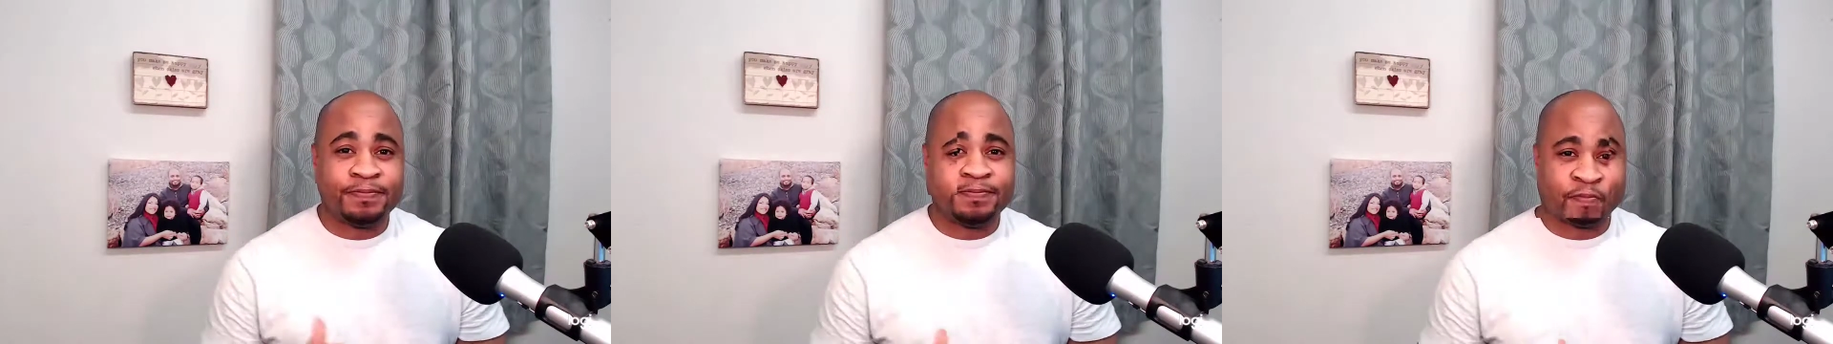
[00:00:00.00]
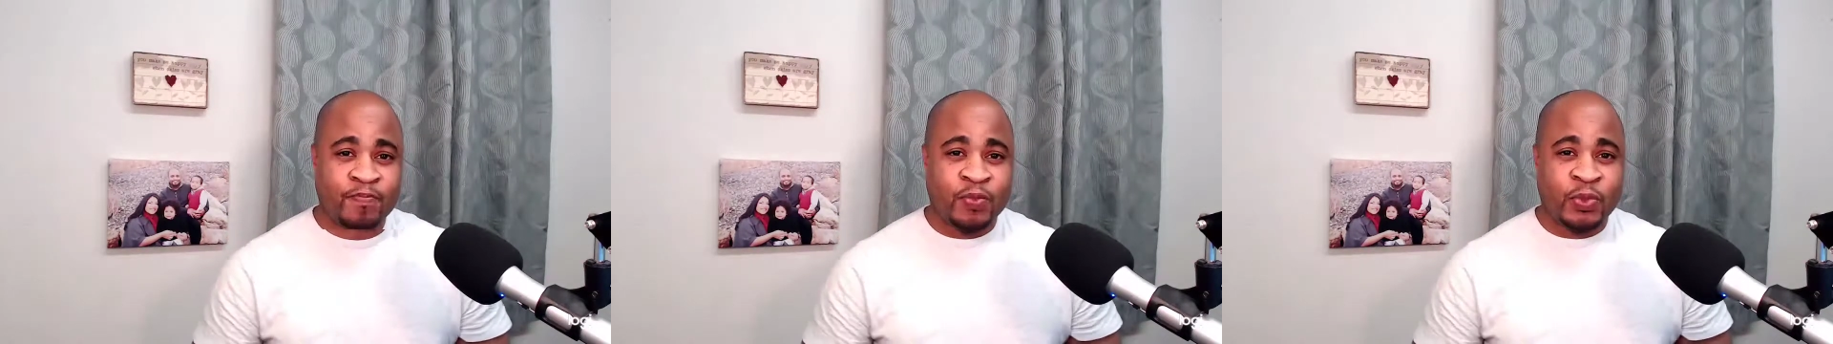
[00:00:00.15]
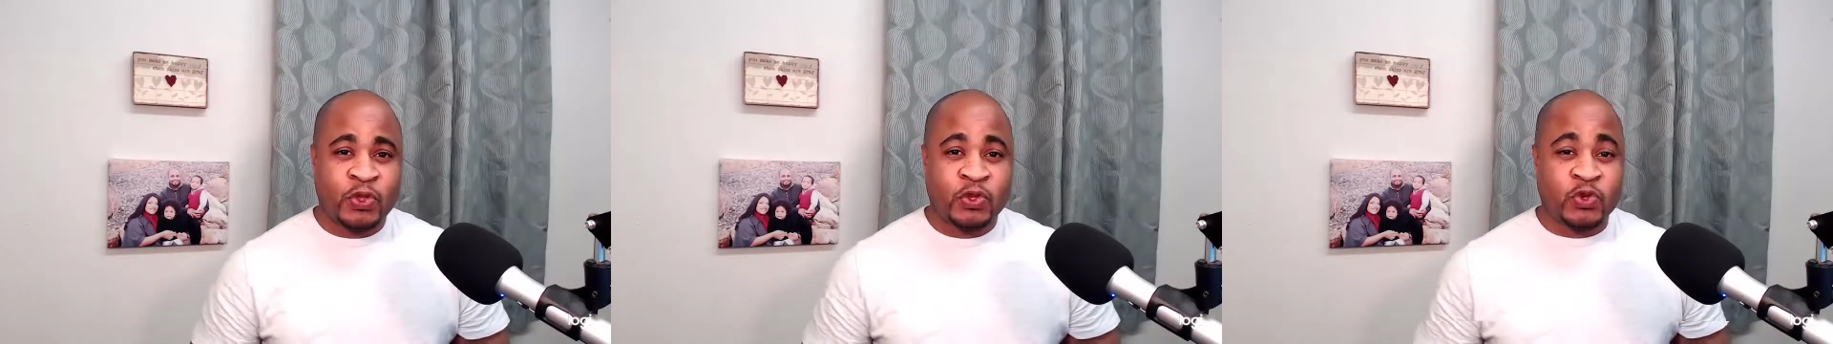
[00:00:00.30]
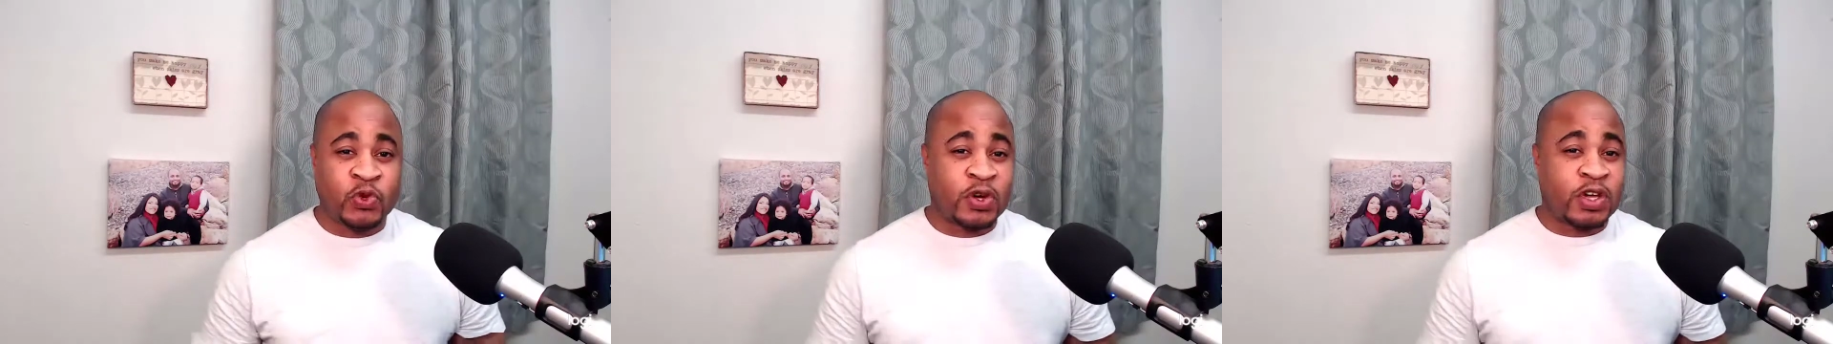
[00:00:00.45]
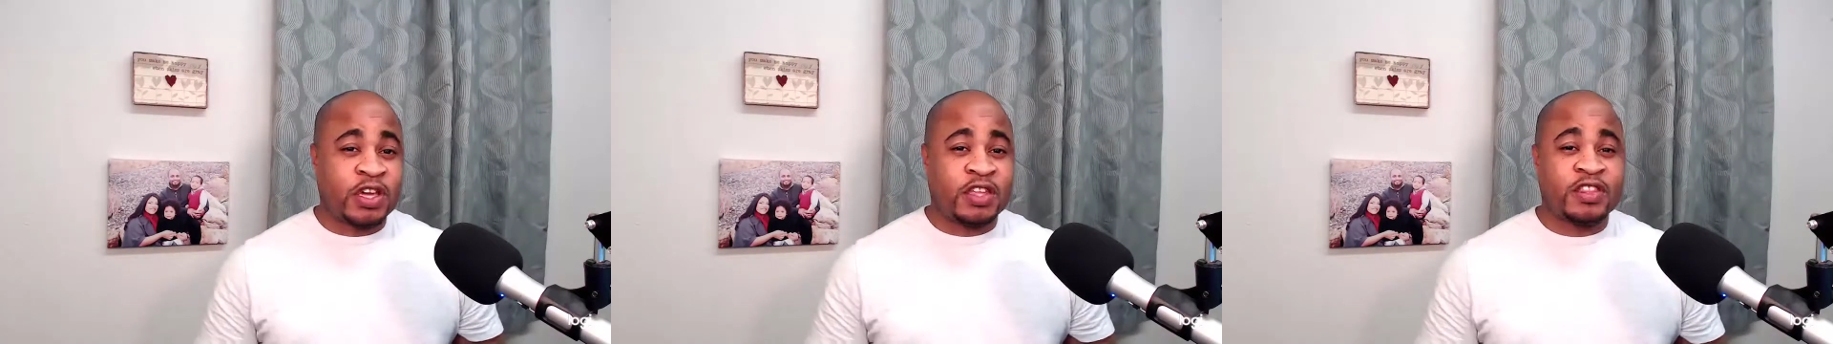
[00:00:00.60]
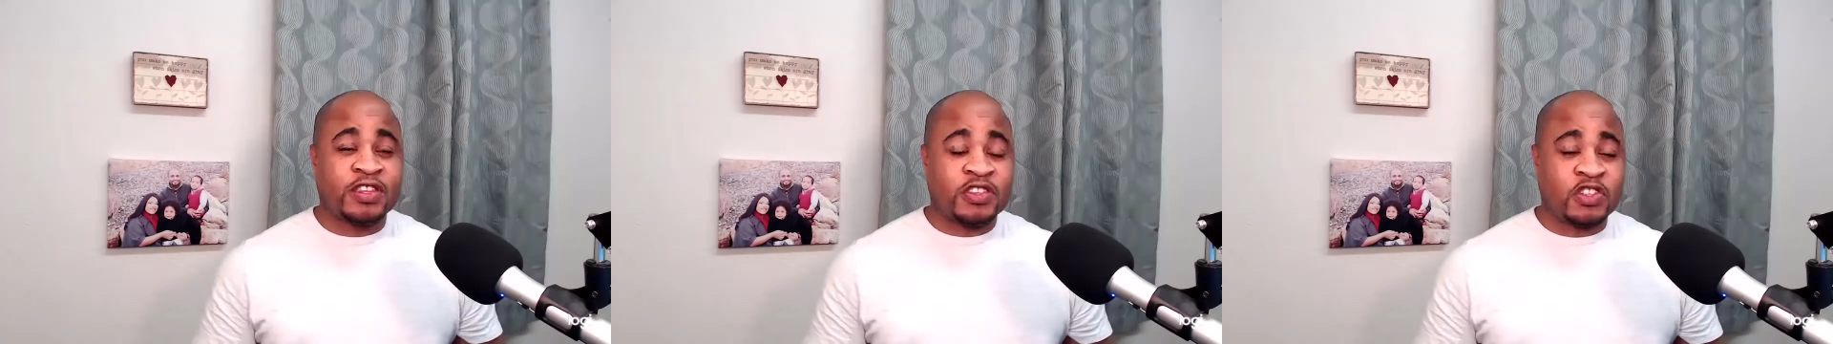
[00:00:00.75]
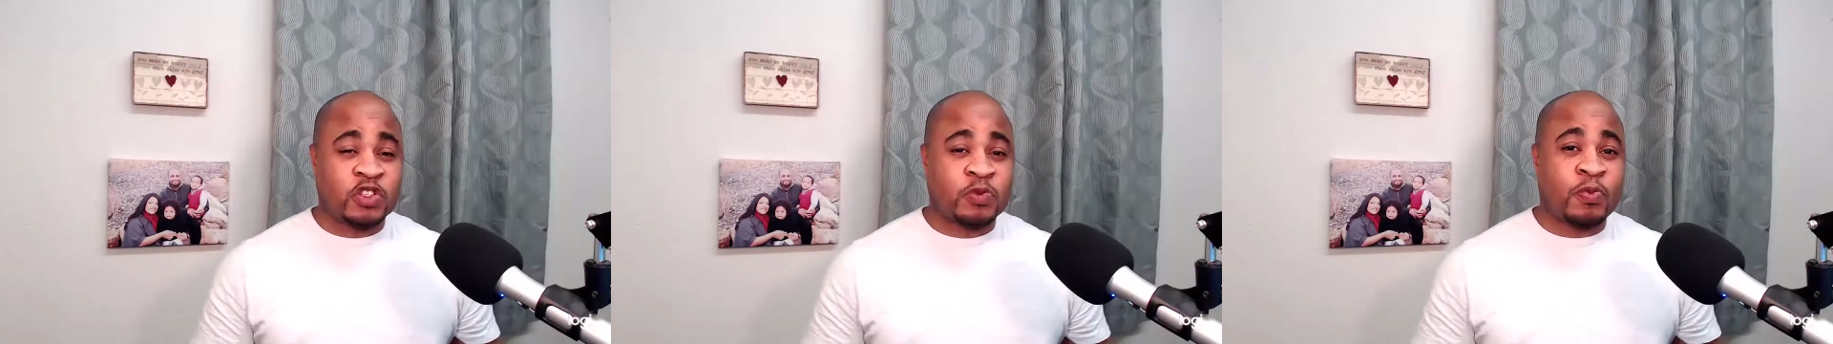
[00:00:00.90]
So again,
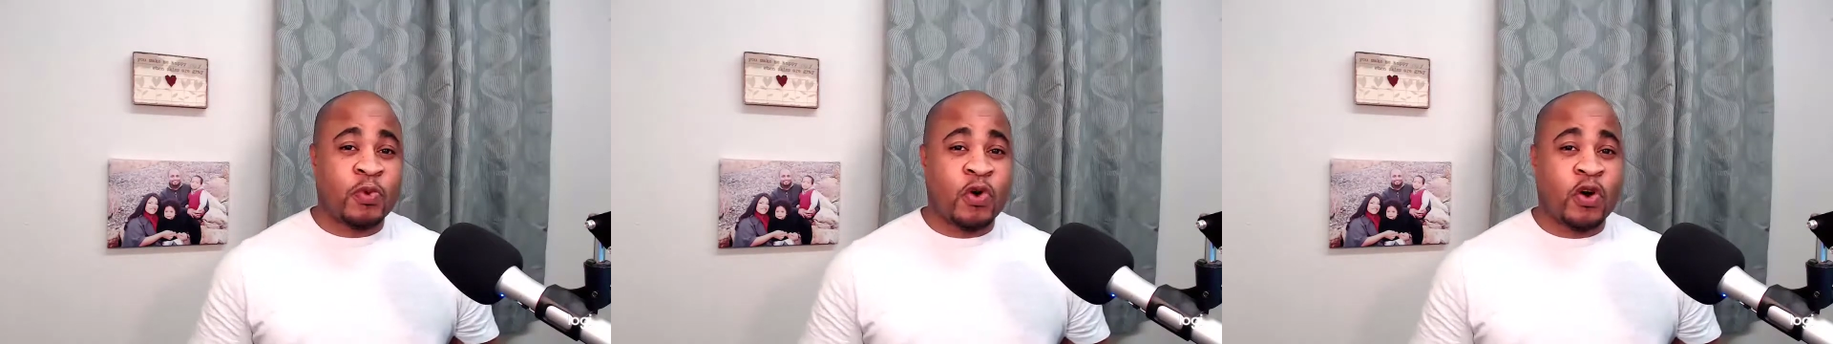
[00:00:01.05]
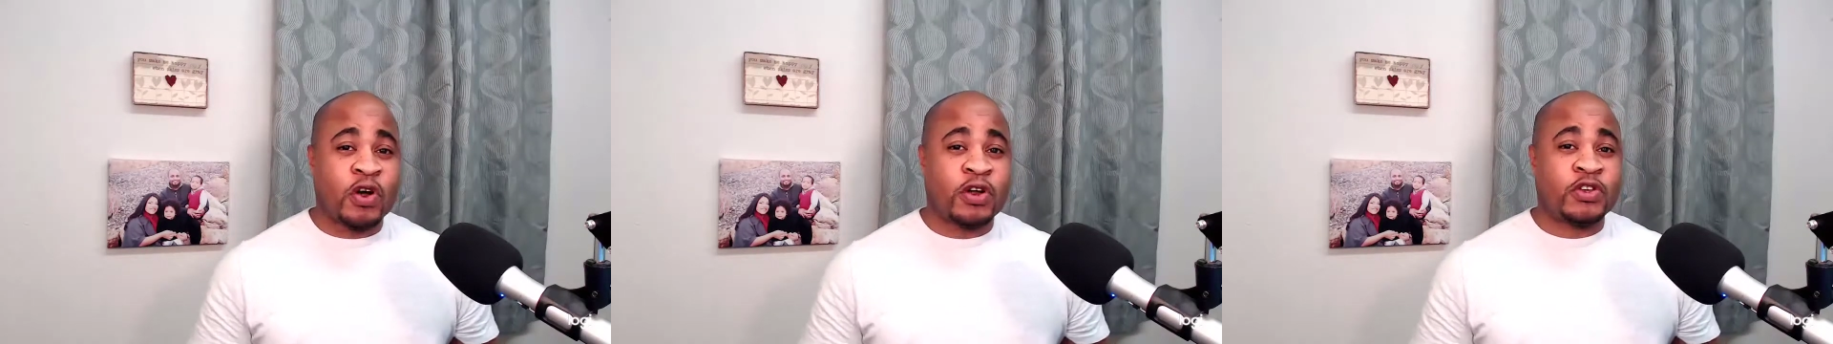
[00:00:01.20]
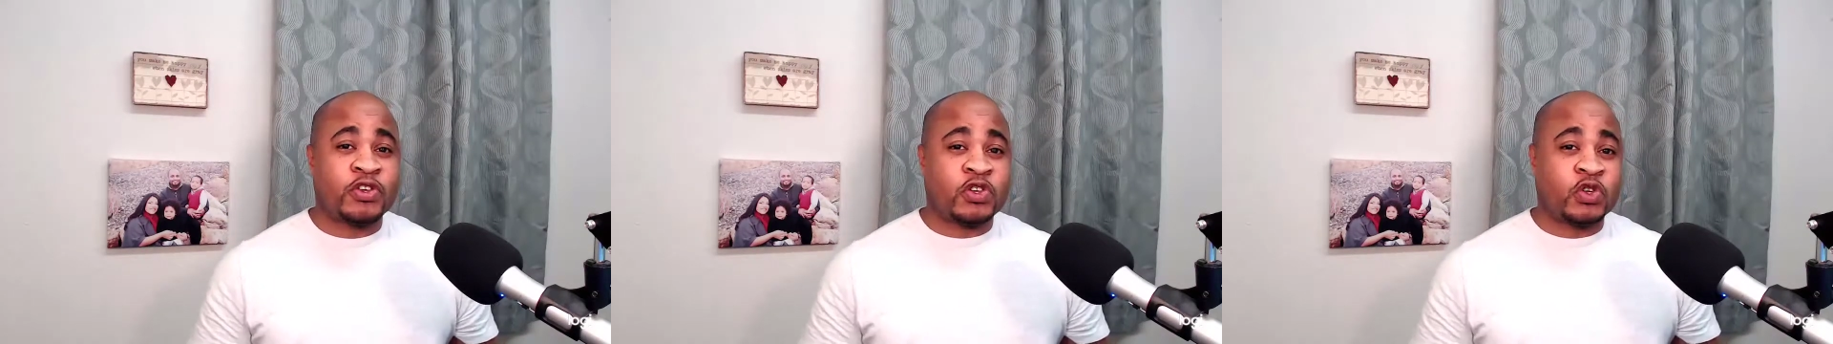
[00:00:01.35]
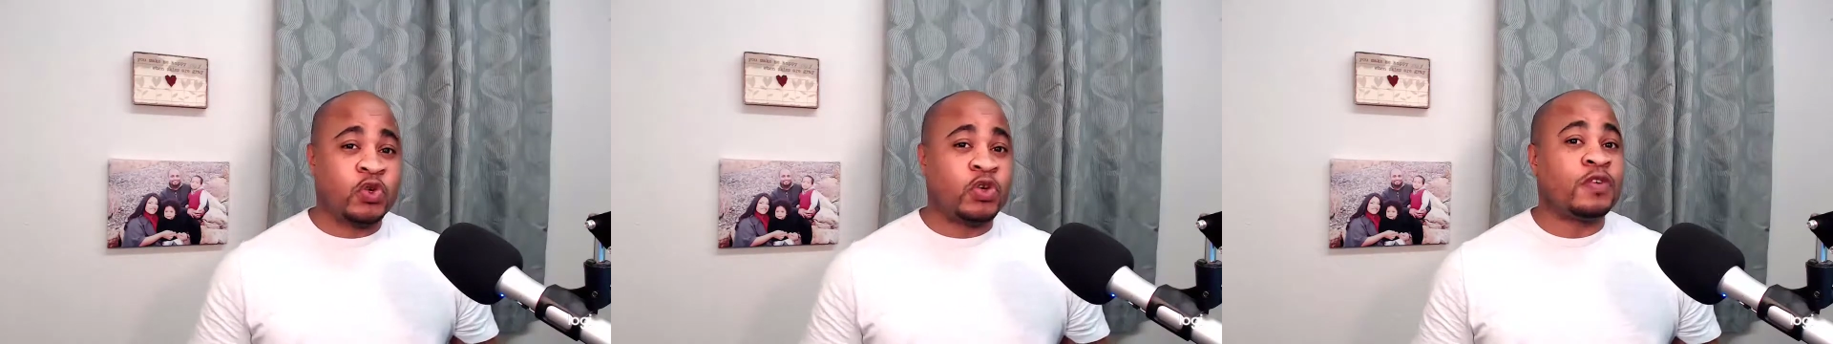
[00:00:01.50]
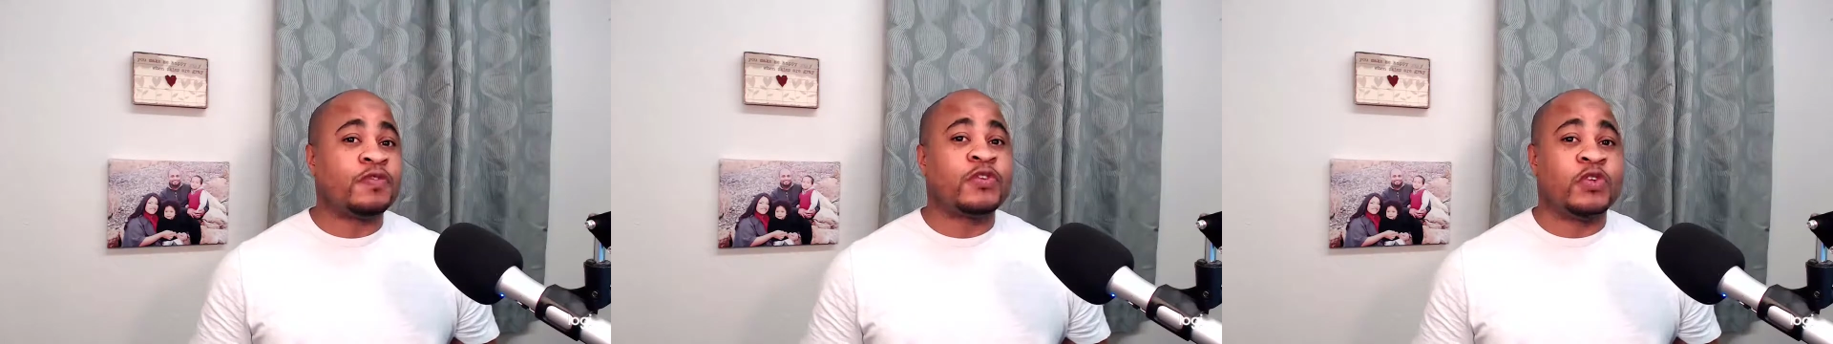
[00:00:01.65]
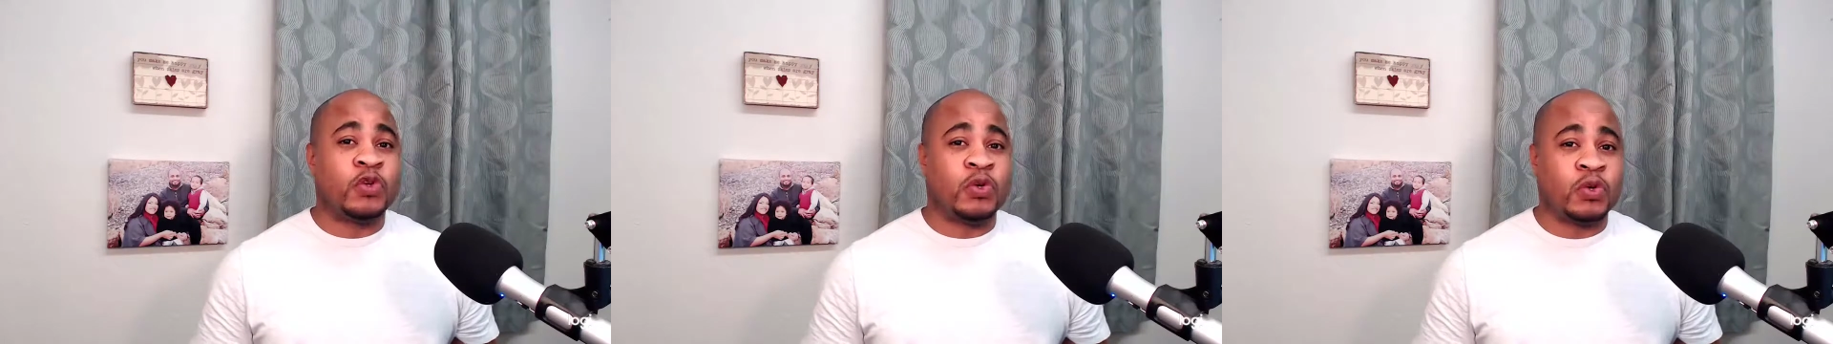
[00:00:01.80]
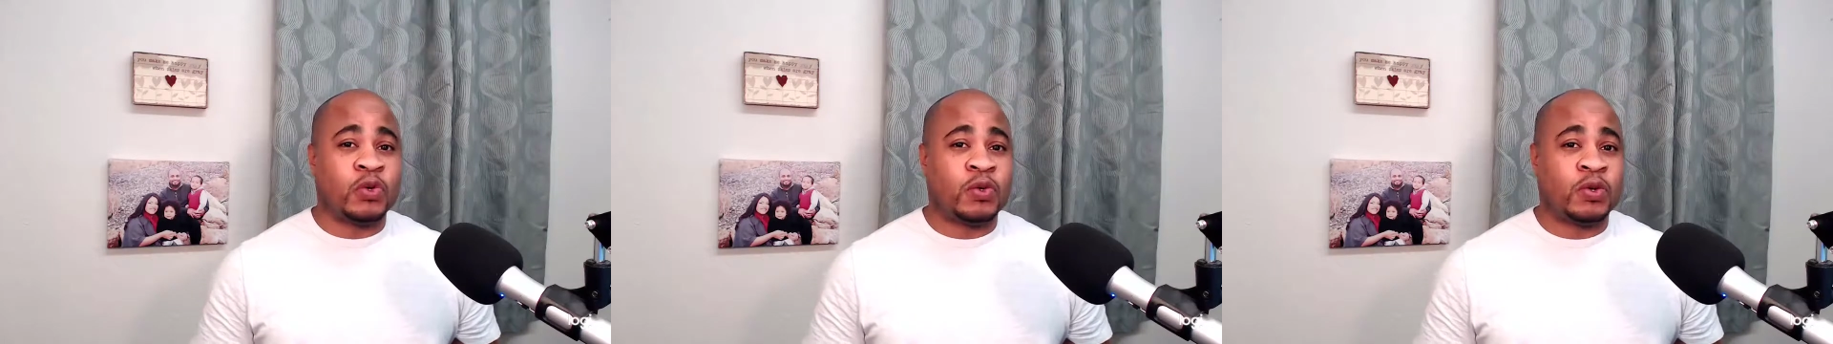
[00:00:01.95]
this is part 2 of 2,